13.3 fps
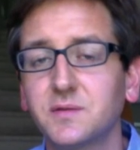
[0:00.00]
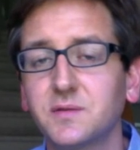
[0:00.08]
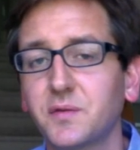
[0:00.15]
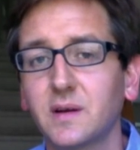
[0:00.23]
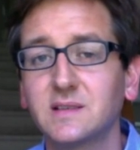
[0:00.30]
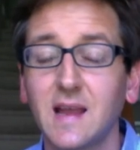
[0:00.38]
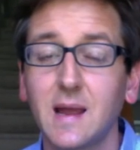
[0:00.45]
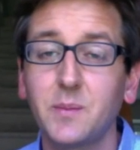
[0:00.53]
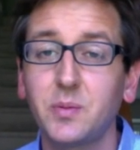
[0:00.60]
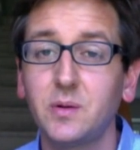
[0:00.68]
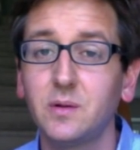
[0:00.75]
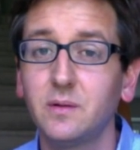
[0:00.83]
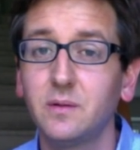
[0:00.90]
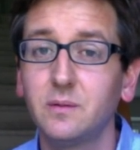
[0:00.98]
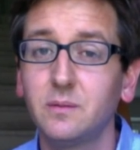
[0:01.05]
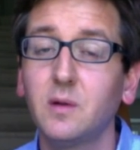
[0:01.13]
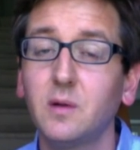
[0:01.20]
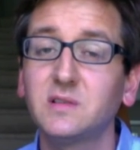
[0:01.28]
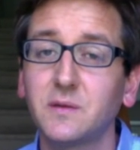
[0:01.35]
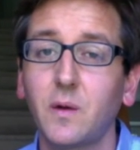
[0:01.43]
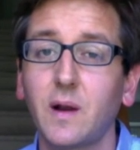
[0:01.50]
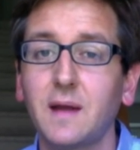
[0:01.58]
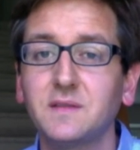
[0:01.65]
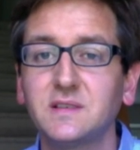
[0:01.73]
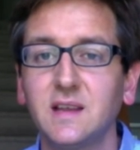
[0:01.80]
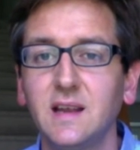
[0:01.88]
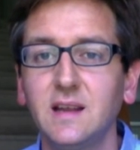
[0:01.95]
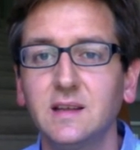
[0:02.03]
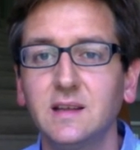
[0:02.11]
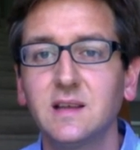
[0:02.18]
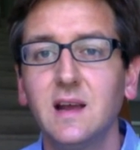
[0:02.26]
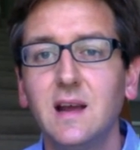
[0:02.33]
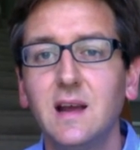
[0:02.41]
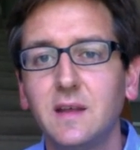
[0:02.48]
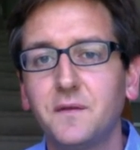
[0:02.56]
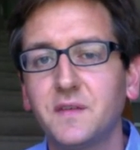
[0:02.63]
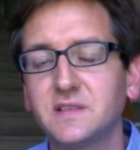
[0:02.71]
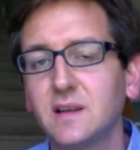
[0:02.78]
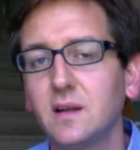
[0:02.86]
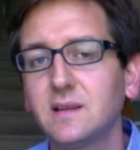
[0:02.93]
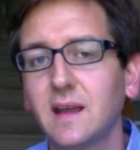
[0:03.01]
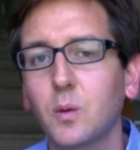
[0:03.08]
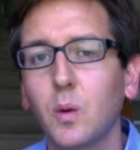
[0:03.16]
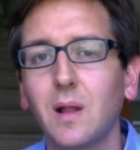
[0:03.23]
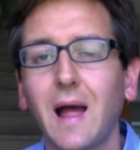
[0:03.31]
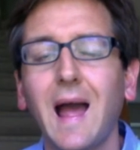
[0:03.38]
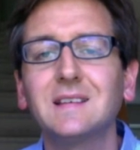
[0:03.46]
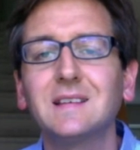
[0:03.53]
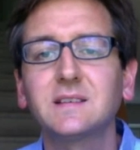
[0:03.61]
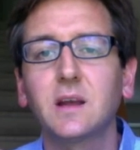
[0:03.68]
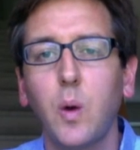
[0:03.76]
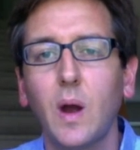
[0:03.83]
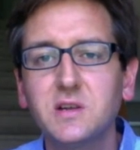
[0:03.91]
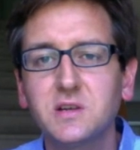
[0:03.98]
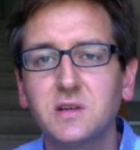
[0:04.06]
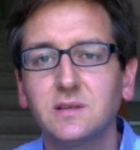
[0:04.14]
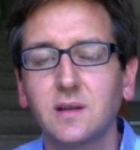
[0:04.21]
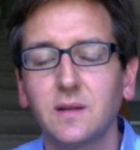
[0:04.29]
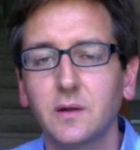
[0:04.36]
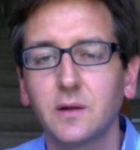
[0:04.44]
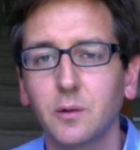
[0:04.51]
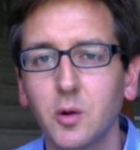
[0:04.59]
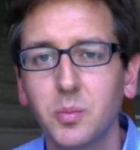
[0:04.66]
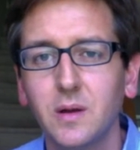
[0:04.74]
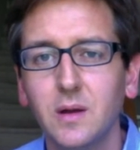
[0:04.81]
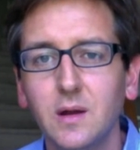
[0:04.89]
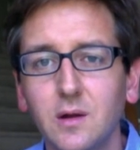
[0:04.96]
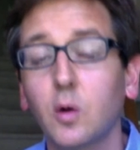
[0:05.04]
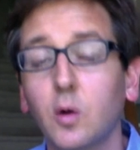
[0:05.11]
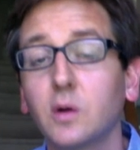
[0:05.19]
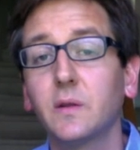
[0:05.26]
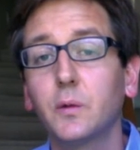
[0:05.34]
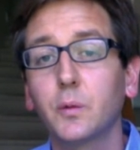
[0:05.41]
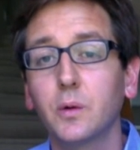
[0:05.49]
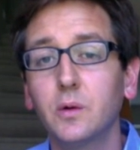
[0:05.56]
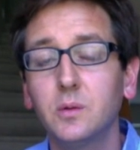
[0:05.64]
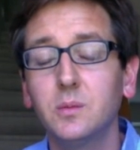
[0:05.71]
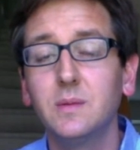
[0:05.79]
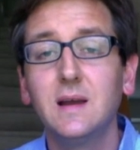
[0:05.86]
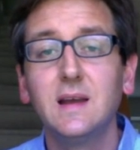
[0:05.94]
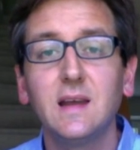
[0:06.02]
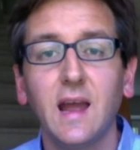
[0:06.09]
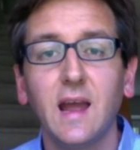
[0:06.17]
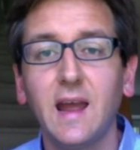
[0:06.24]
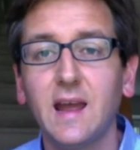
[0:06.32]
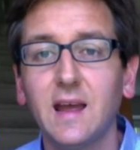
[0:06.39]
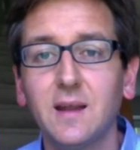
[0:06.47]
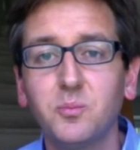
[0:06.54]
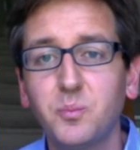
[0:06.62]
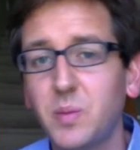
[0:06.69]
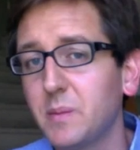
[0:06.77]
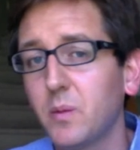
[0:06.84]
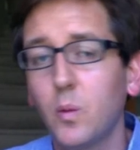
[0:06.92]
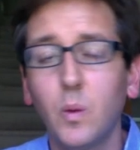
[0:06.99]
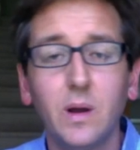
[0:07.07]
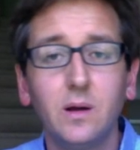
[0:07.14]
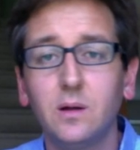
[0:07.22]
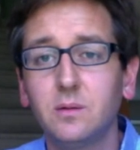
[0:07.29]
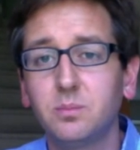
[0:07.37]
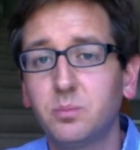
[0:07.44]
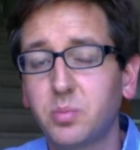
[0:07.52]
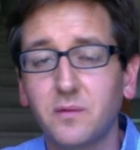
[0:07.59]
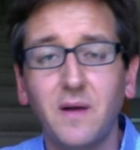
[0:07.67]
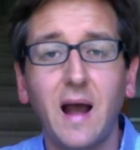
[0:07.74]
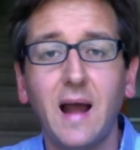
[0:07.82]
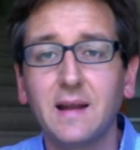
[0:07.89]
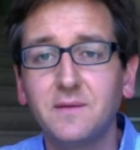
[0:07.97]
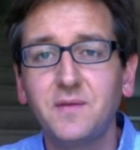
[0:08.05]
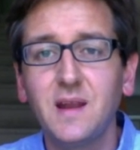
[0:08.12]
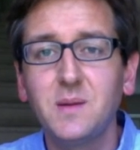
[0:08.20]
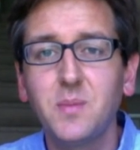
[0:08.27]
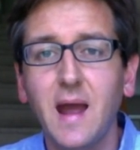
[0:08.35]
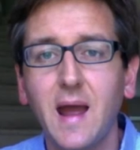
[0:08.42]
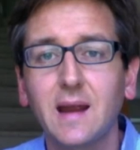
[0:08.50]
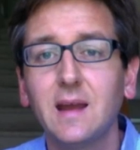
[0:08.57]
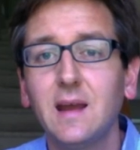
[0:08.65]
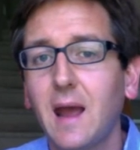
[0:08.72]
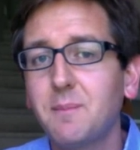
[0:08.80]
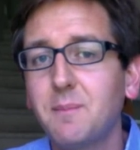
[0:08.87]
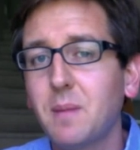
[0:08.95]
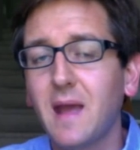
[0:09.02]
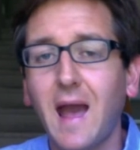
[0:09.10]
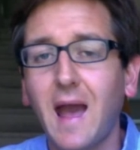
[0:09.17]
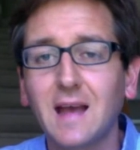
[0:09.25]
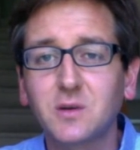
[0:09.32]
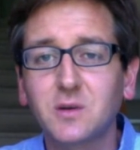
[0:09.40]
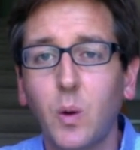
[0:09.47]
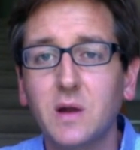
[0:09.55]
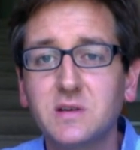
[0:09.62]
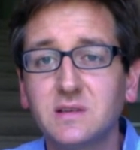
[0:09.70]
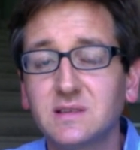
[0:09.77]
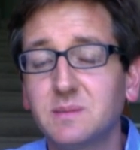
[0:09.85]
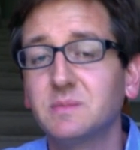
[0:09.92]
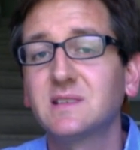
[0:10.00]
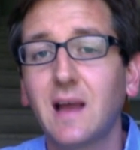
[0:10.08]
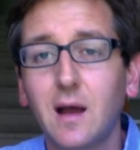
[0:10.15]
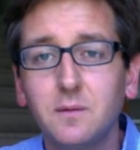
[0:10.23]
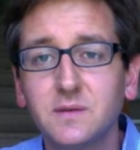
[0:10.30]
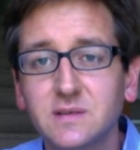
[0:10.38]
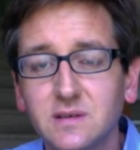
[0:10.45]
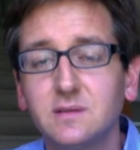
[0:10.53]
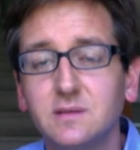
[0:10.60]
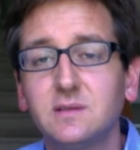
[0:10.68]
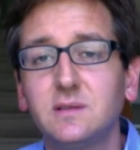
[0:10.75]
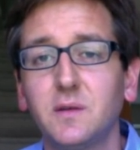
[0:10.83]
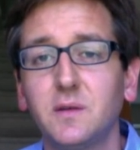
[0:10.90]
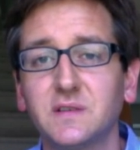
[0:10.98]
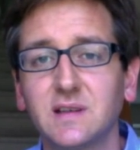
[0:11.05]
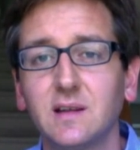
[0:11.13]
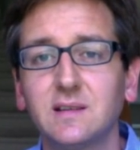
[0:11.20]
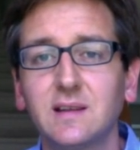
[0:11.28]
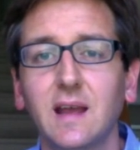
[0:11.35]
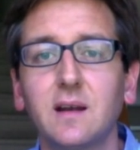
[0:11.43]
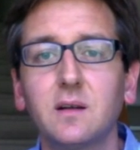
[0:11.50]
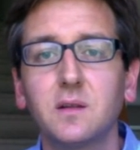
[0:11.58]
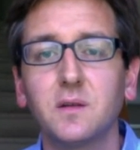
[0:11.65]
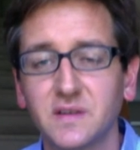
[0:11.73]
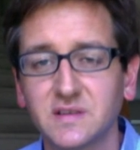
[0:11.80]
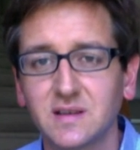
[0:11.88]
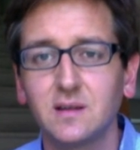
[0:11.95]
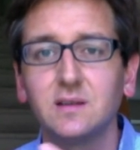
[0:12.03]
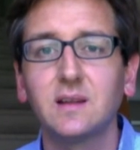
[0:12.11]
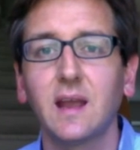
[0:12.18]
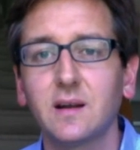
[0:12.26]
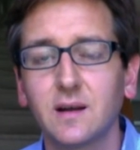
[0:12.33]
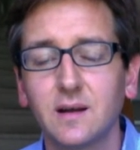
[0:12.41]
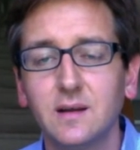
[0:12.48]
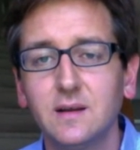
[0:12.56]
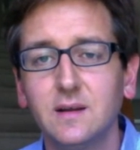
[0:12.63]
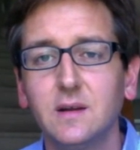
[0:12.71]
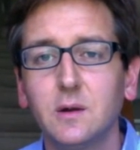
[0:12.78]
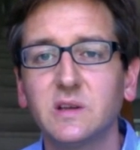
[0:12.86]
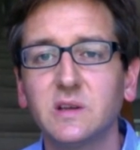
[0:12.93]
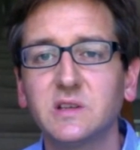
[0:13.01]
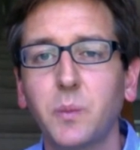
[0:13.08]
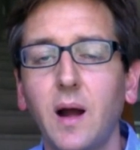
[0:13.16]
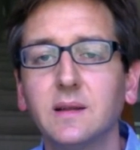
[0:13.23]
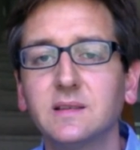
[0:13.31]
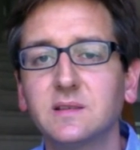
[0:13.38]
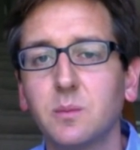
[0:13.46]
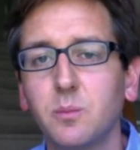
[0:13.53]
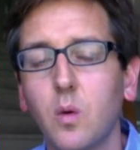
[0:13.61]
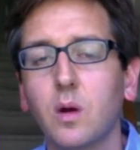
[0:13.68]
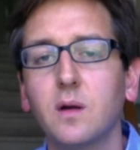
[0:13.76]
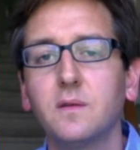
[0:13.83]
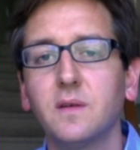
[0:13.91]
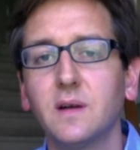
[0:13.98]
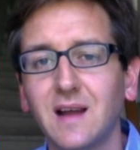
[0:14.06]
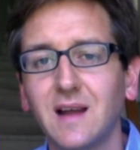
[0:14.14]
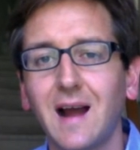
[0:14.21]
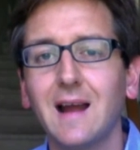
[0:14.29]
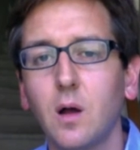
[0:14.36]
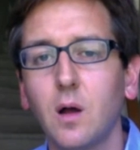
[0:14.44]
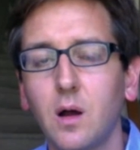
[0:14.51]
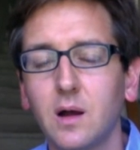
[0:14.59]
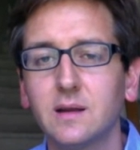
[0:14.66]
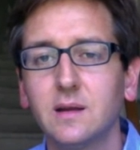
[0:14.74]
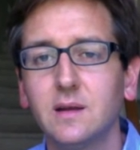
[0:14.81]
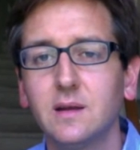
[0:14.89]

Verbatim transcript: For example, most of what I've seen is the facilitator will ask a question to the group or to the room, and people will provide feedback and maybe ask questions themselves to the facilitator, and the facilitator responds. So, more of a dialogue.